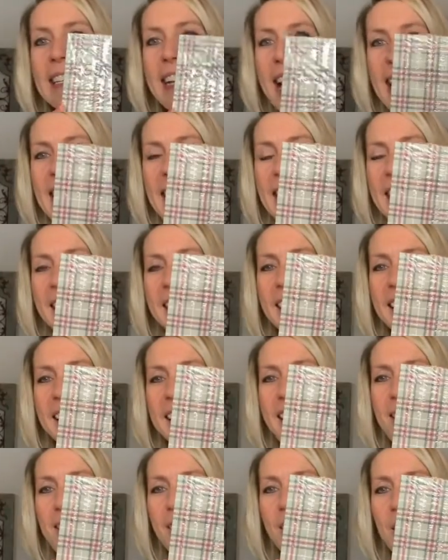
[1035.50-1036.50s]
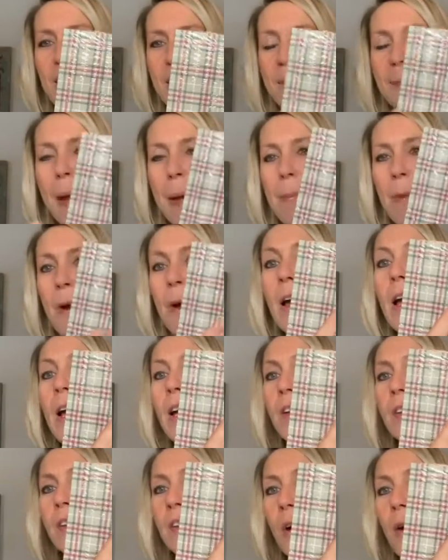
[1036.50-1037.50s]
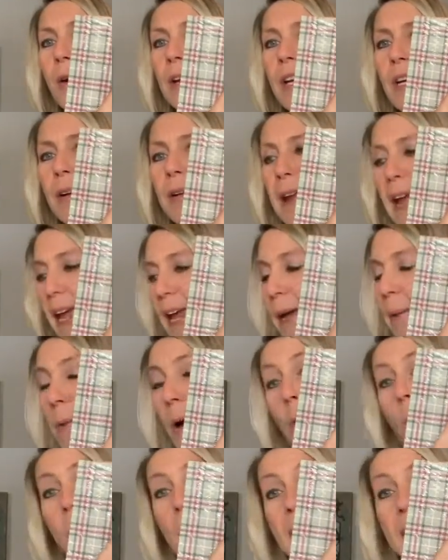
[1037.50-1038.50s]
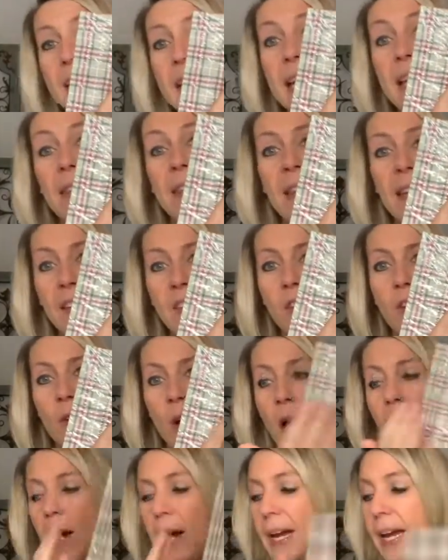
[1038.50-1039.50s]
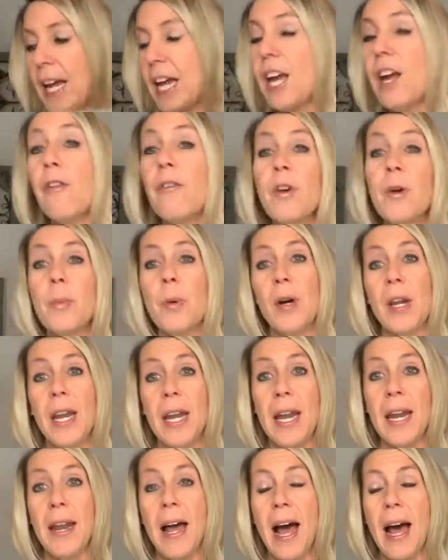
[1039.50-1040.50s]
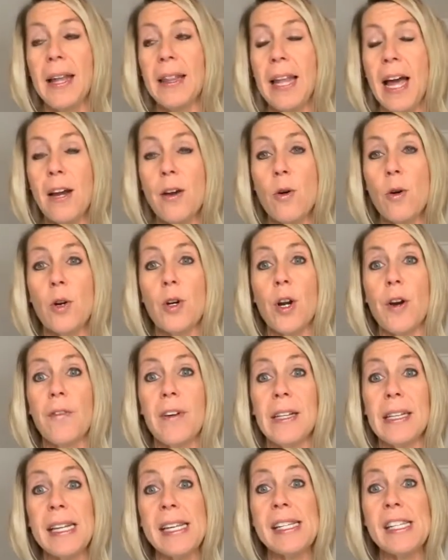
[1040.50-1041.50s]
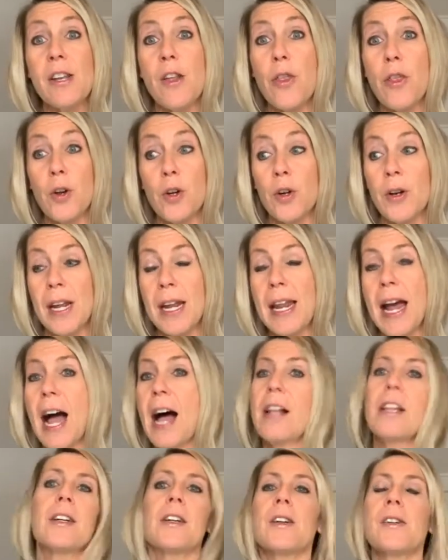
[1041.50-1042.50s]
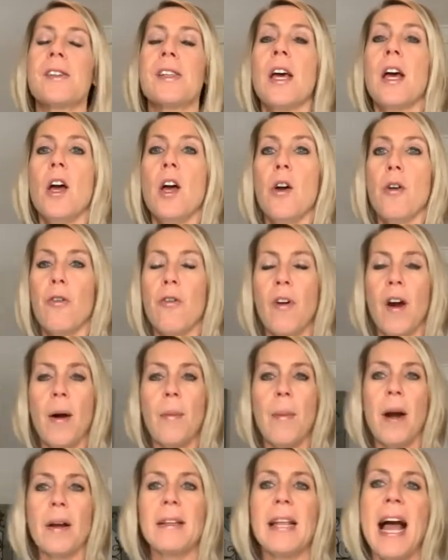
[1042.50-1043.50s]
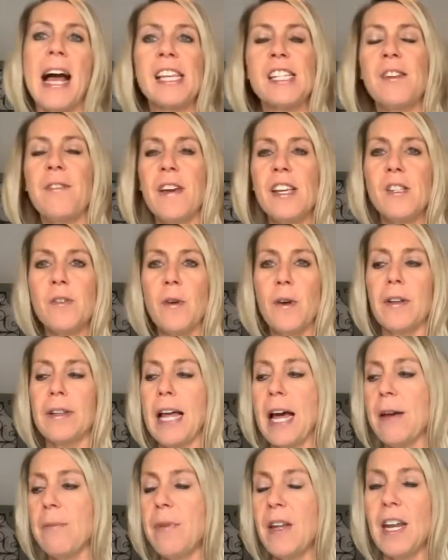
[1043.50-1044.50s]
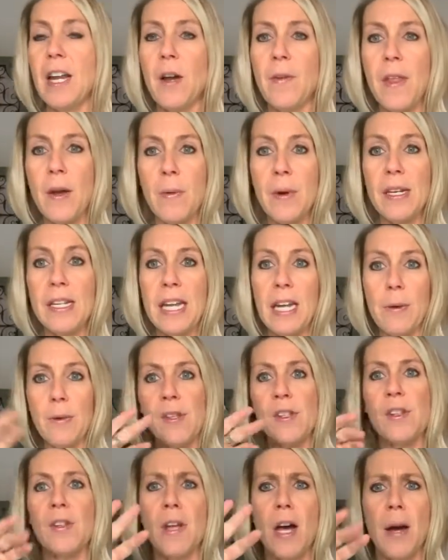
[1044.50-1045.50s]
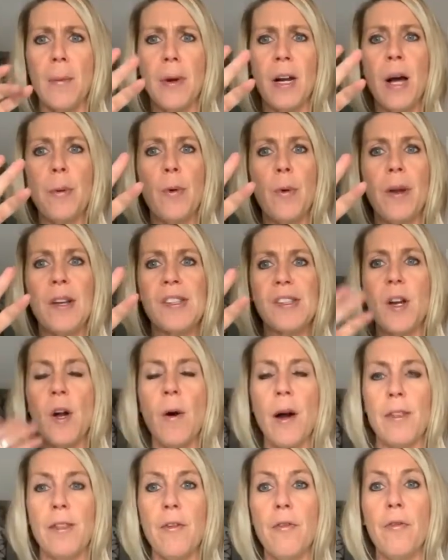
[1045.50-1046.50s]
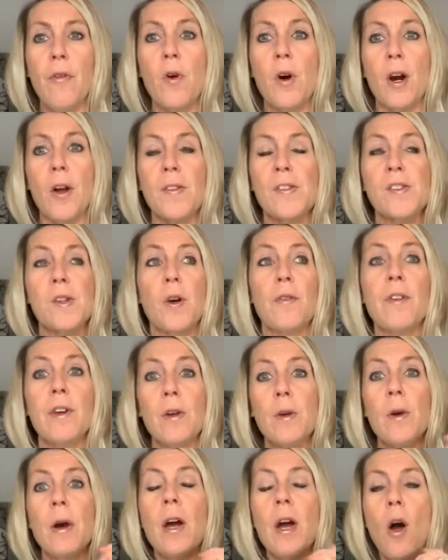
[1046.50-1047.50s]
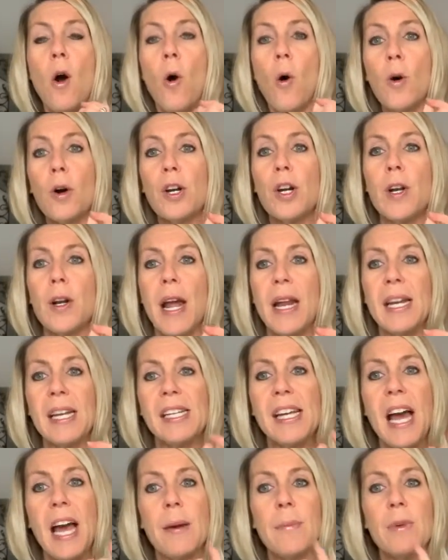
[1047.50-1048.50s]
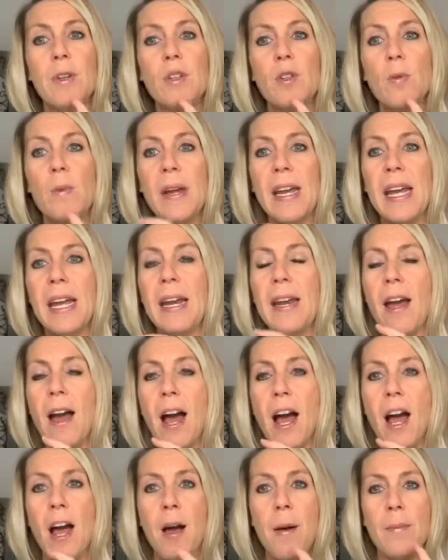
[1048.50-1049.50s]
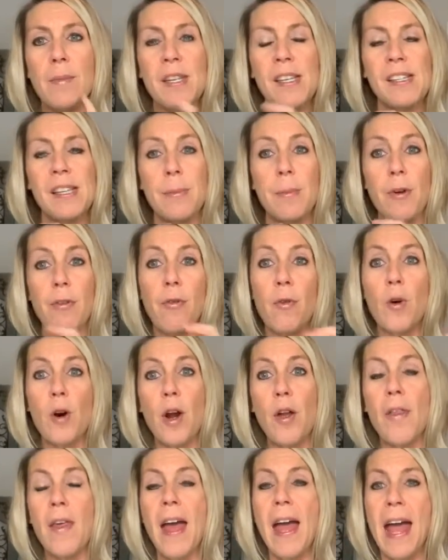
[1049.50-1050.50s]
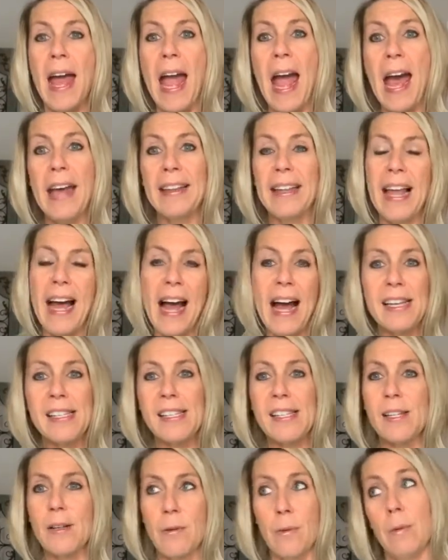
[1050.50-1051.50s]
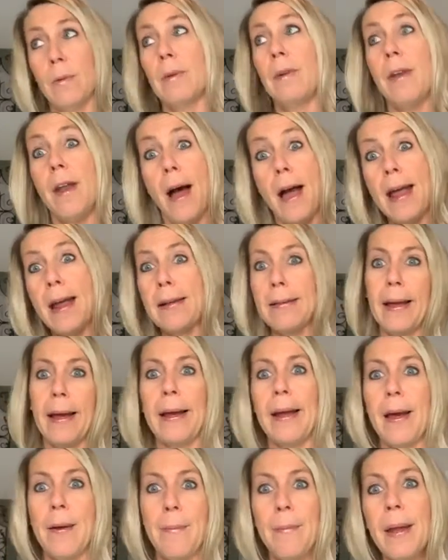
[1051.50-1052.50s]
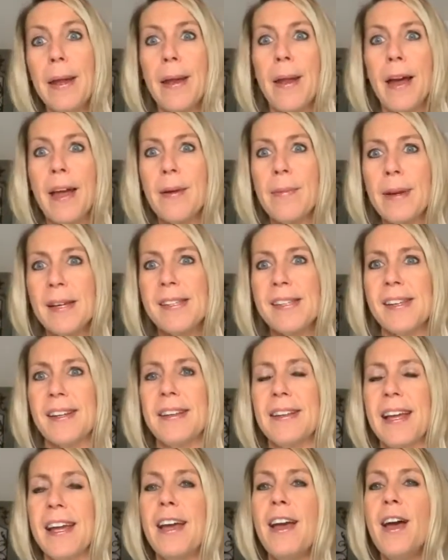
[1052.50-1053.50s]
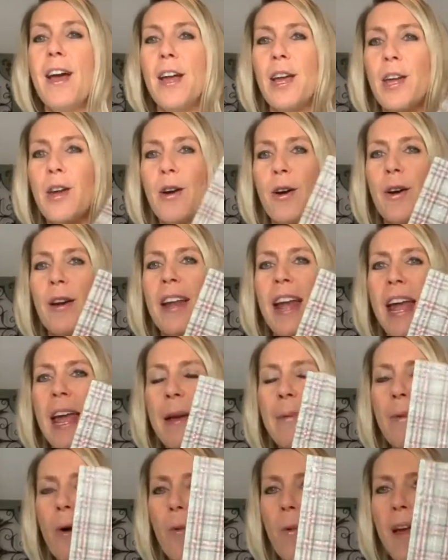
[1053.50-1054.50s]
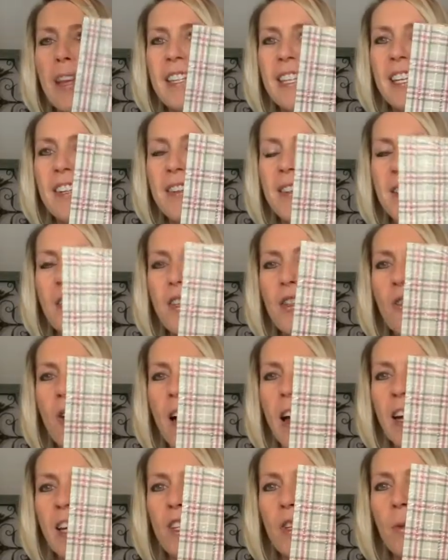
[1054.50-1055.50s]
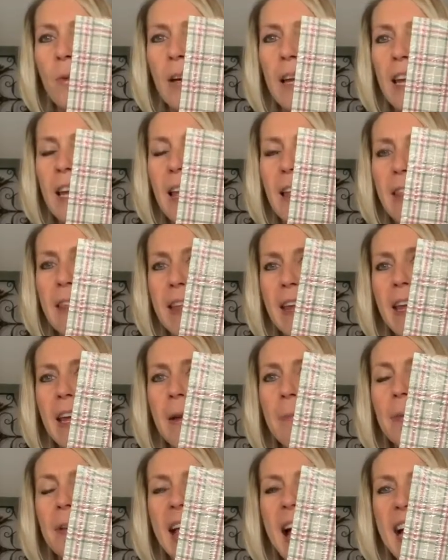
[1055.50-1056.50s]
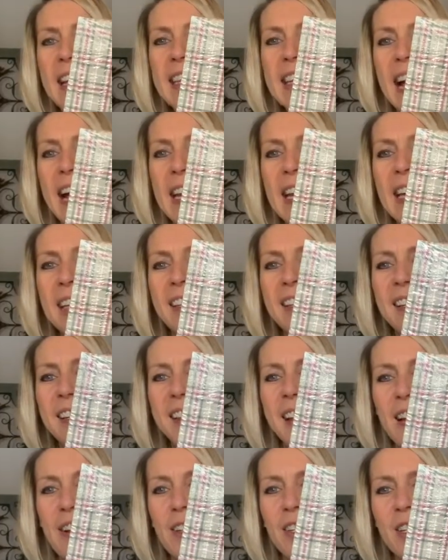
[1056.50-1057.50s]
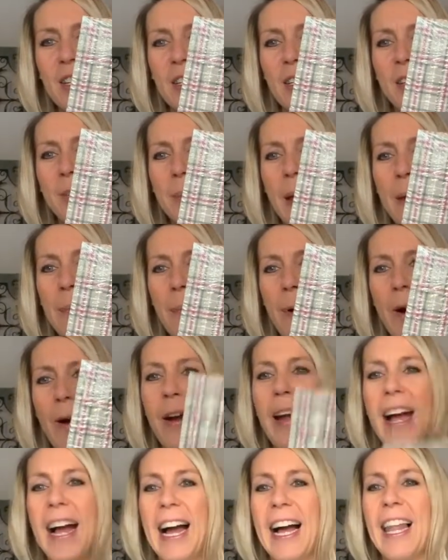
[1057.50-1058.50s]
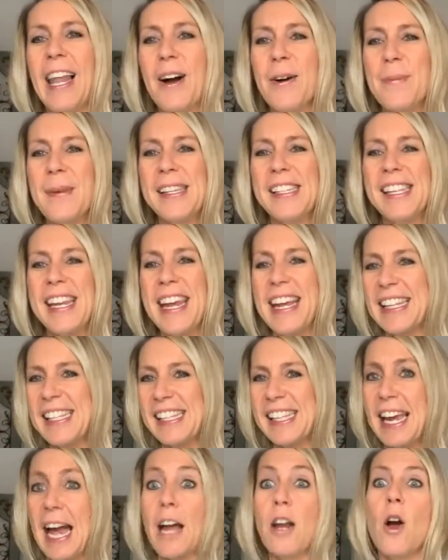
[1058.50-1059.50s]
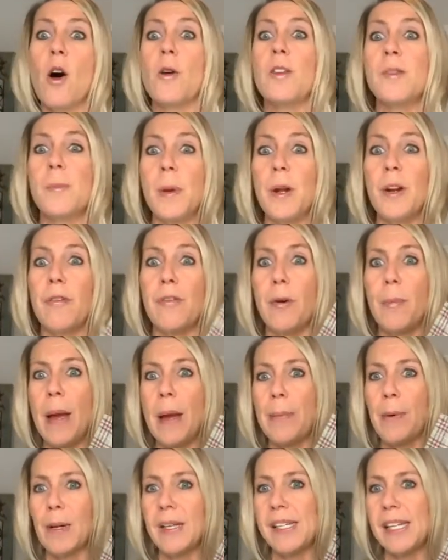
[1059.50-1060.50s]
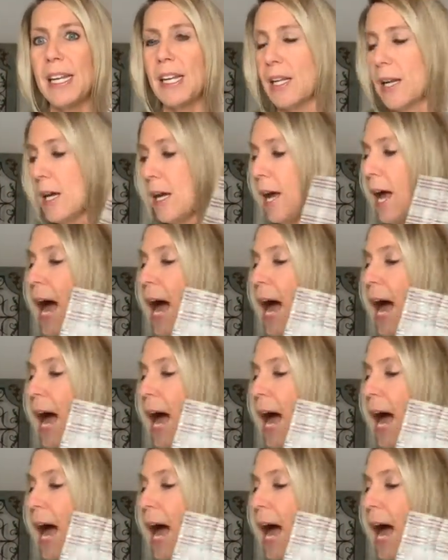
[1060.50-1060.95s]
Tidings Designer Series Paper. So your name went in this drawing if you put in an online order of at least thirty dollars from our last Facebook Live video that we did. It was um, a couple weeks ago on the fourth. So if you ordered anytime between um, December fourth and last night, like at midnight basically, your name went into the drawing to win the Plaid Tidings Designer Series Paper. Hello, Miss Nancy. I know, it's beautiful paper, isn't it?